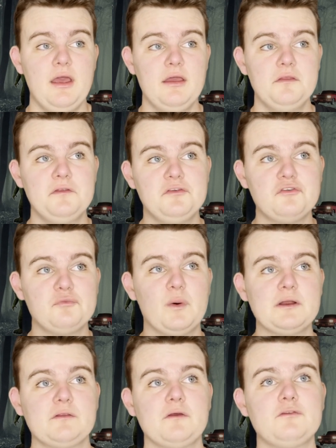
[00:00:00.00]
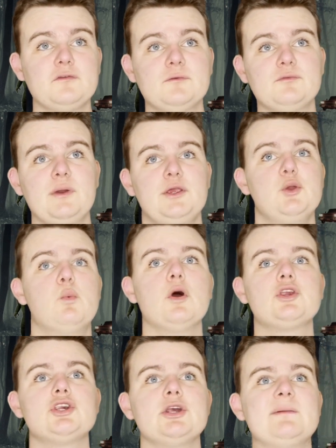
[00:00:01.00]
This is one of those films where you
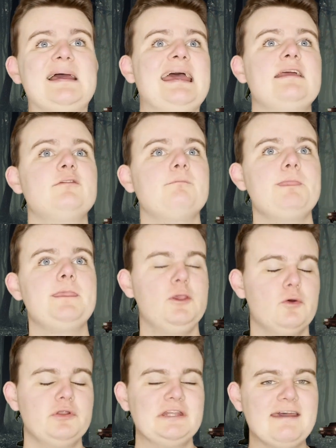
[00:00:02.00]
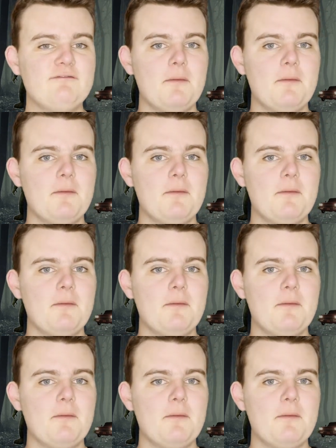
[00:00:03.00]
watch it and you're never